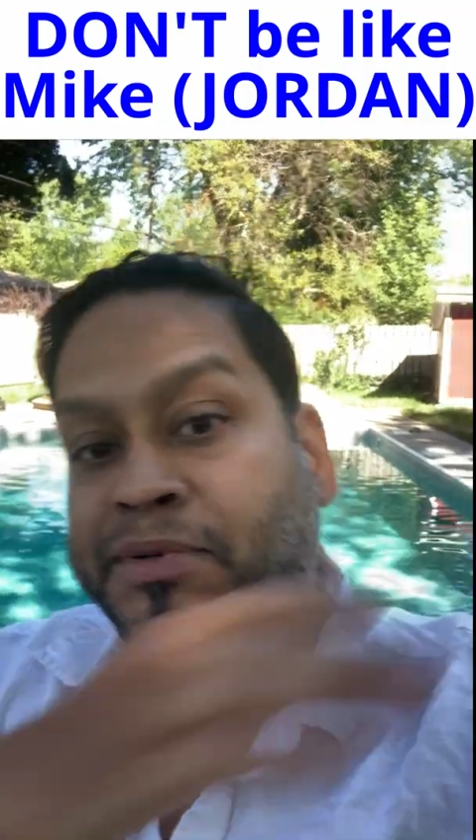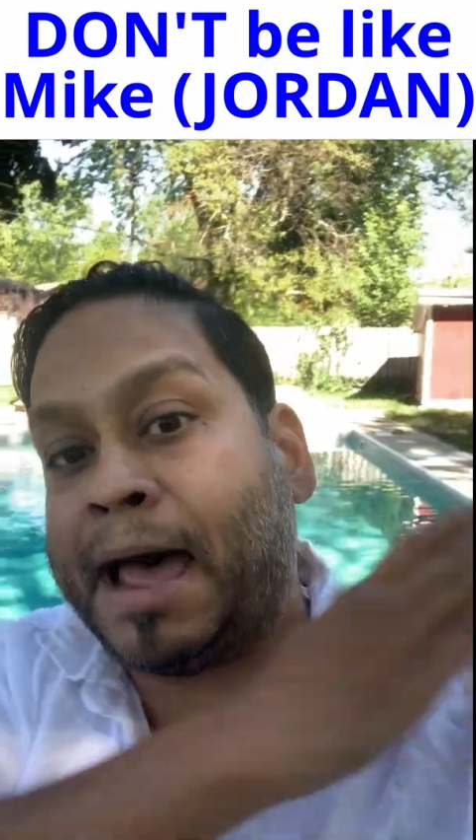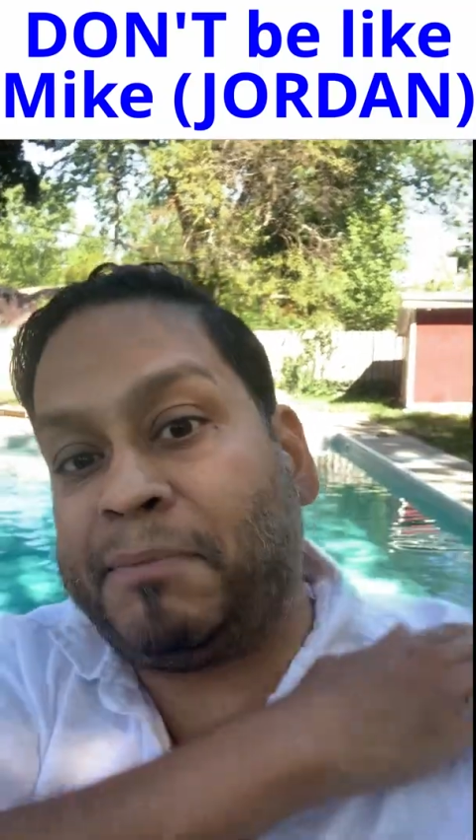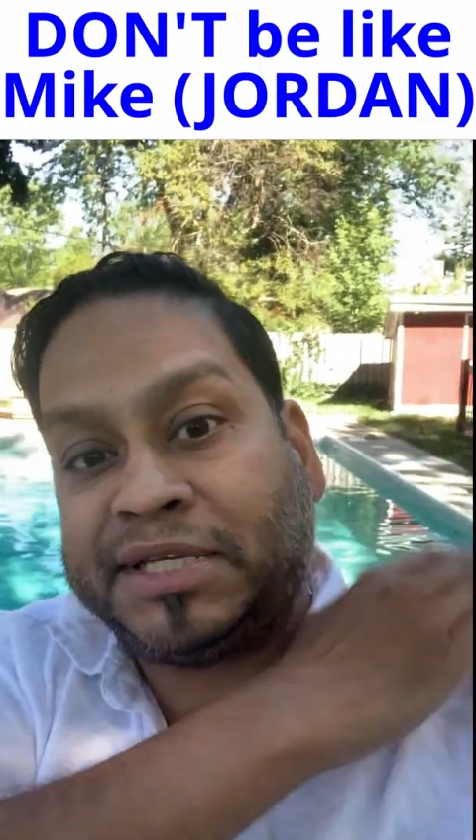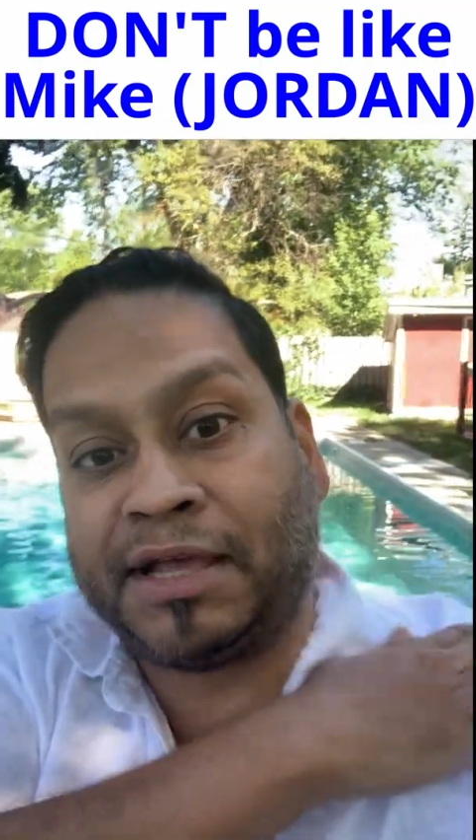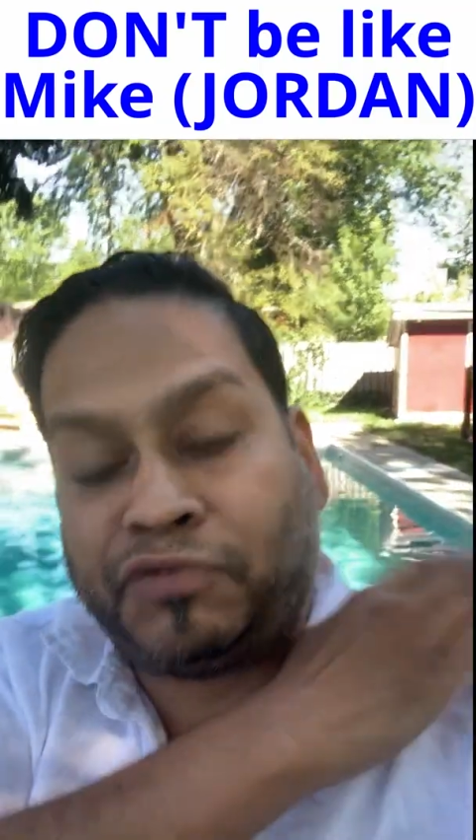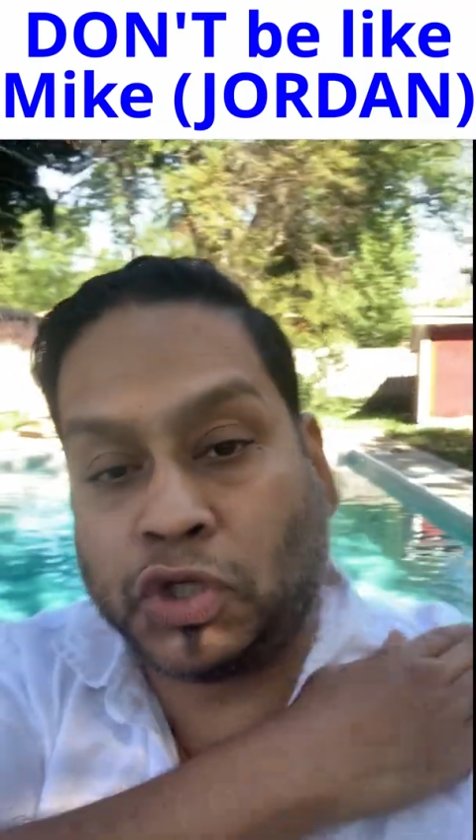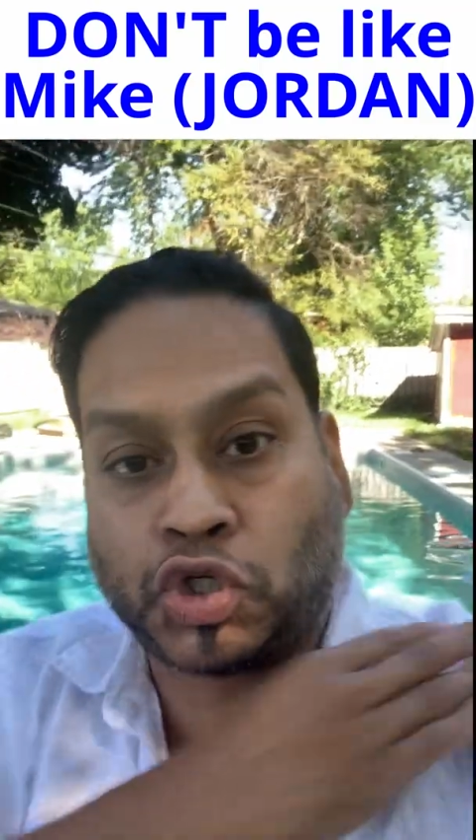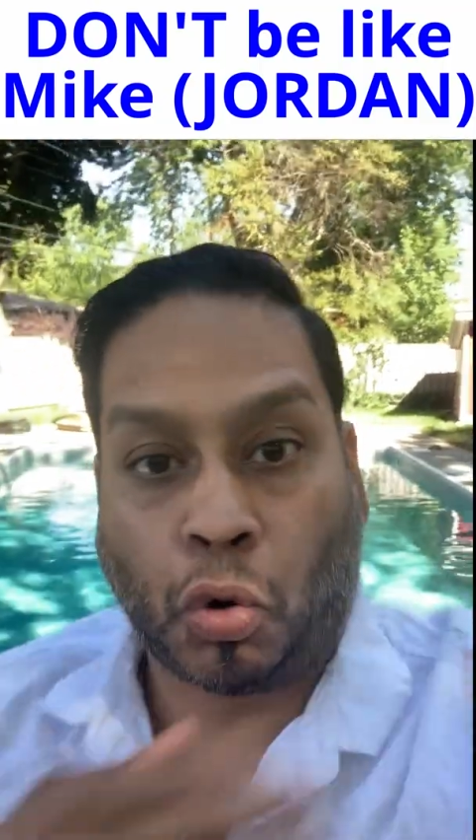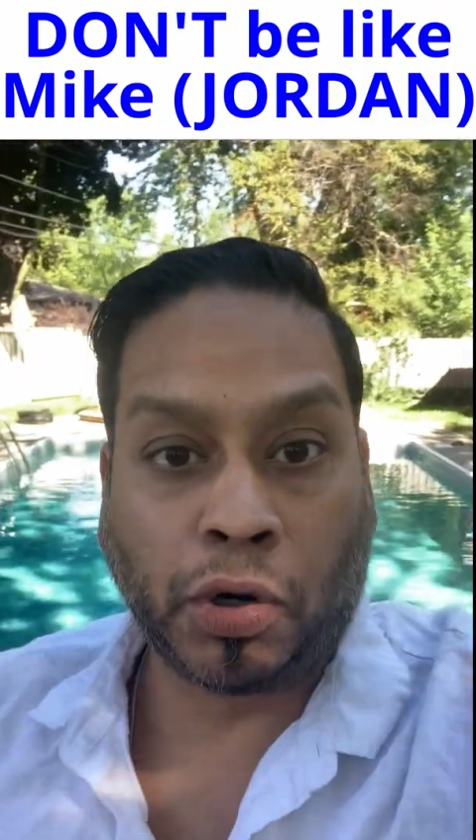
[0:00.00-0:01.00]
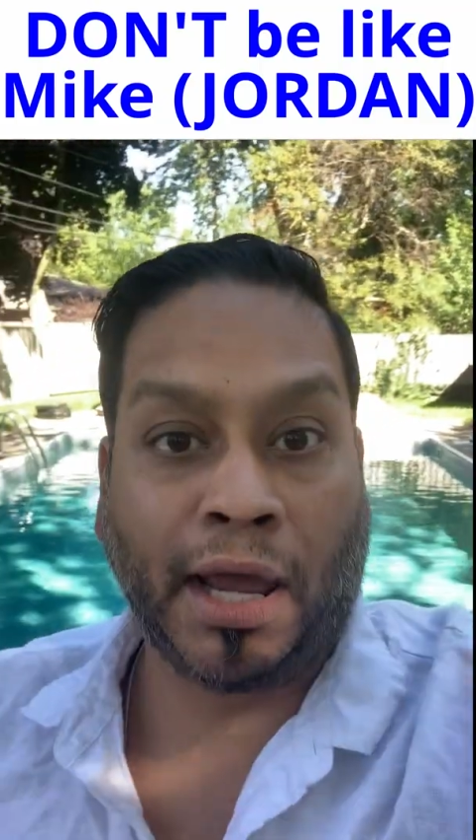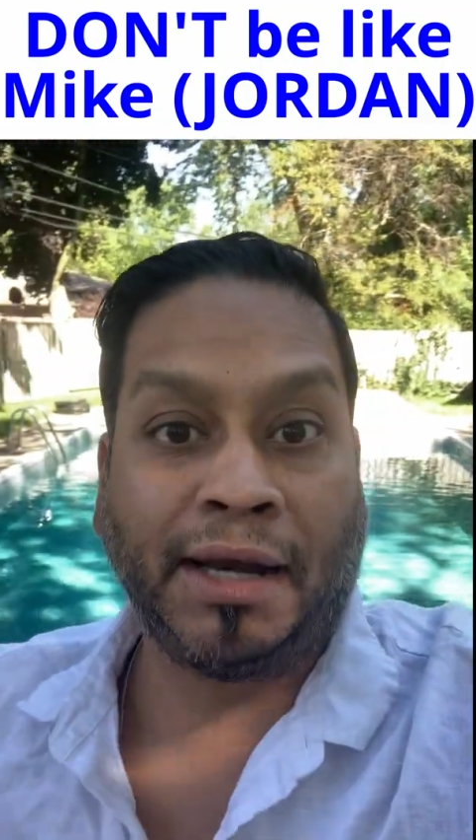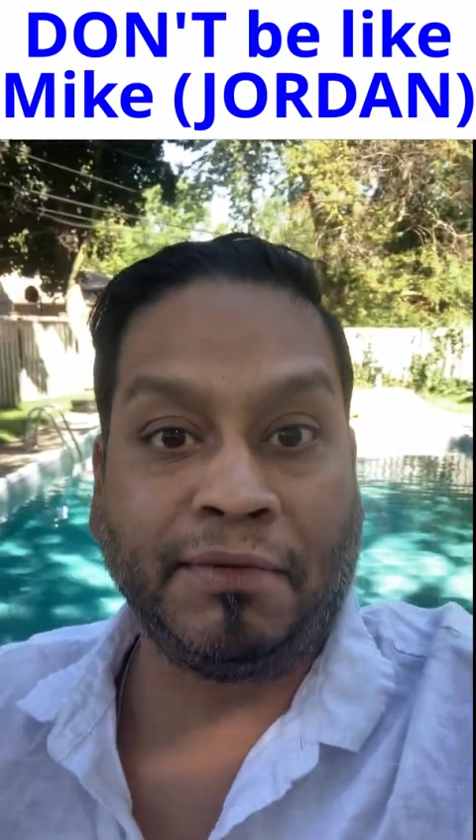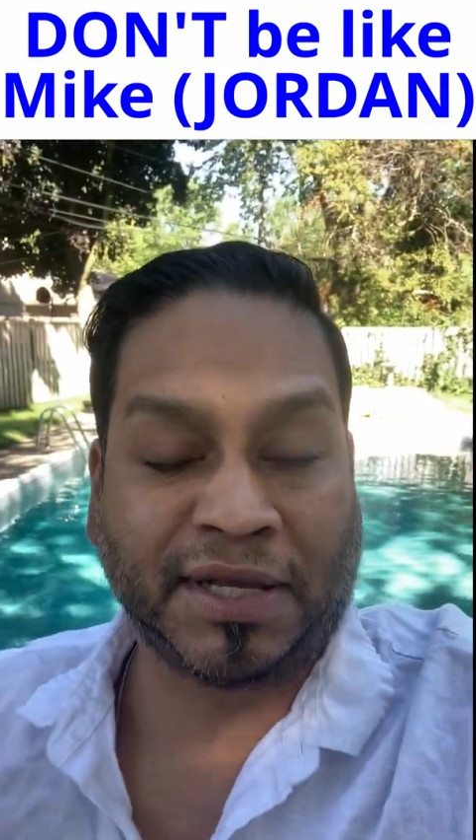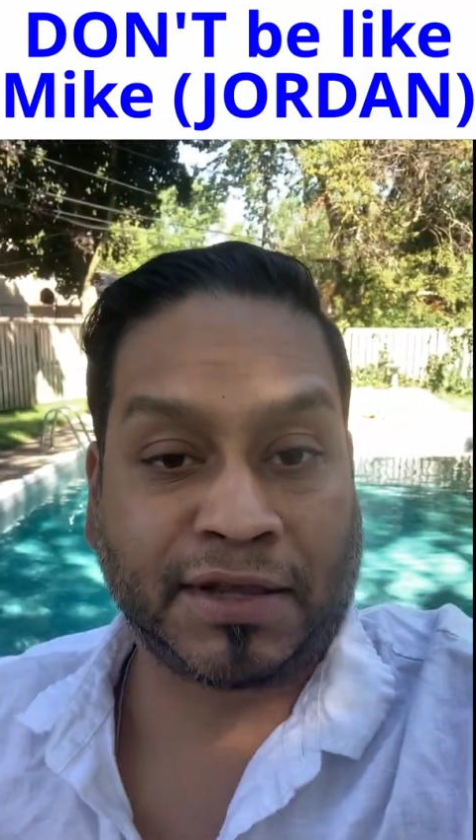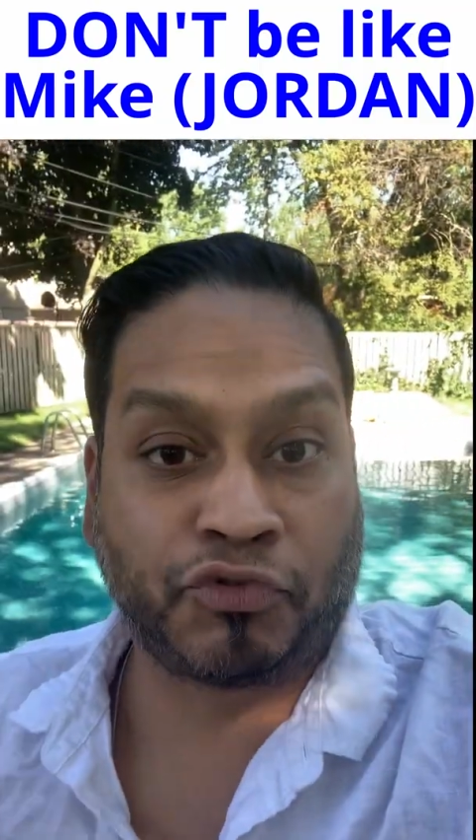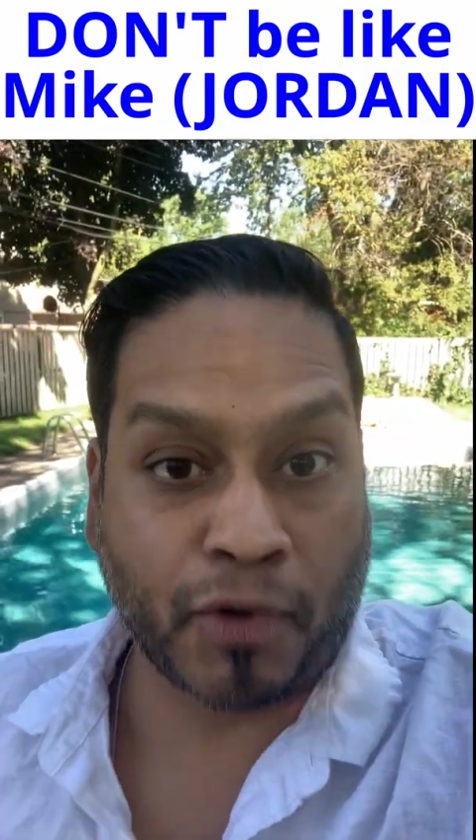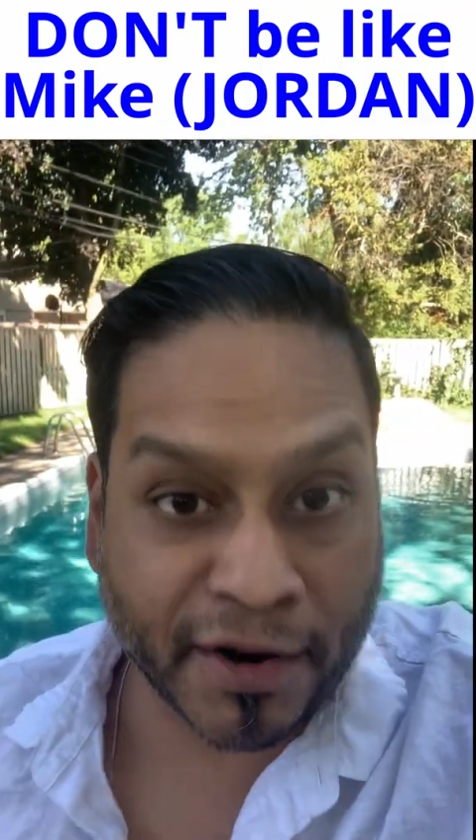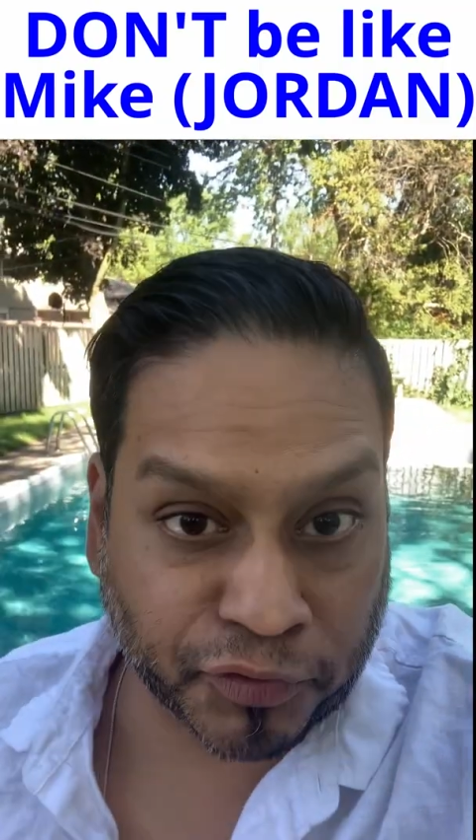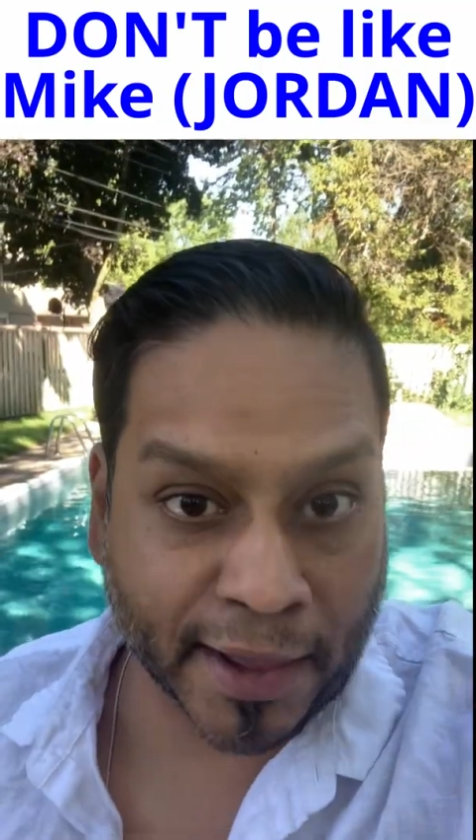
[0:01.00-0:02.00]
tap myself on the shoulder and give myself
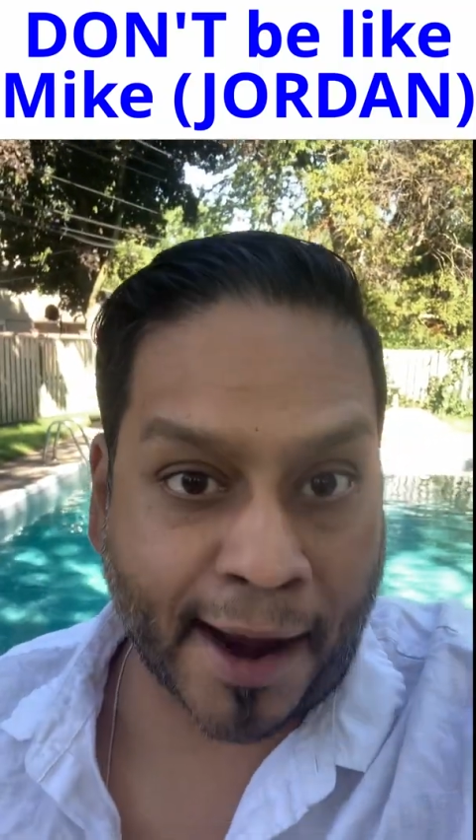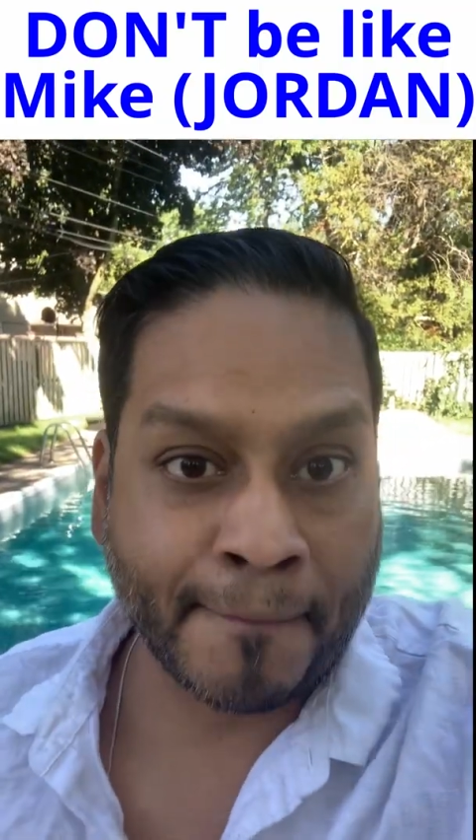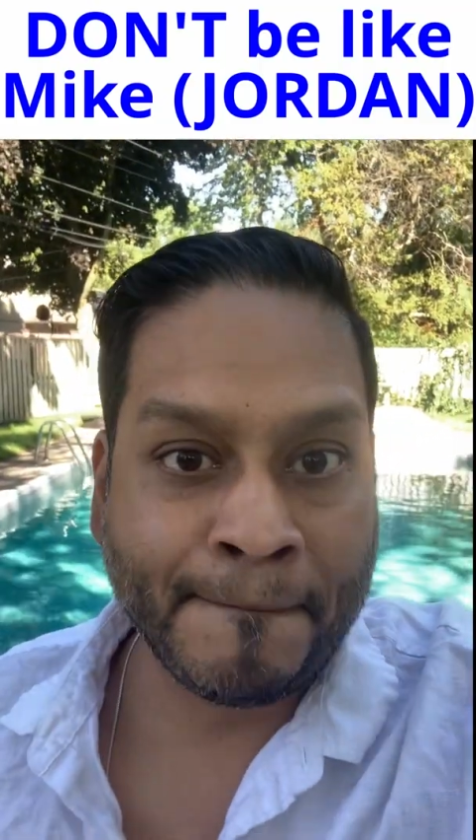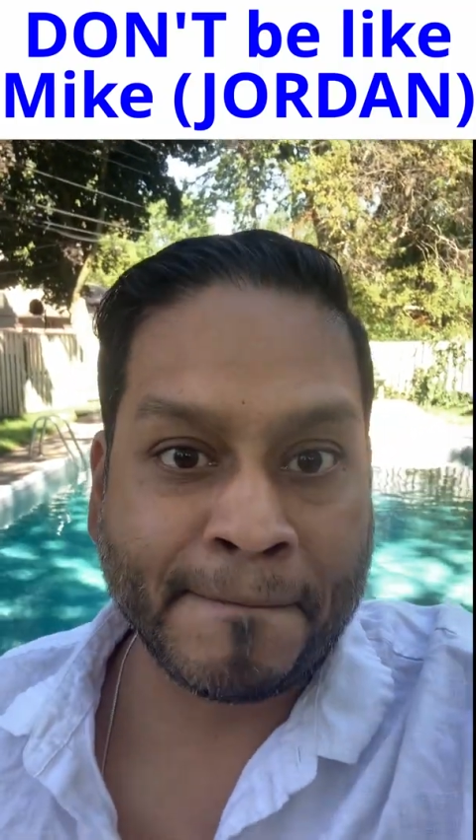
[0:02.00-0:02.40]
credit for that.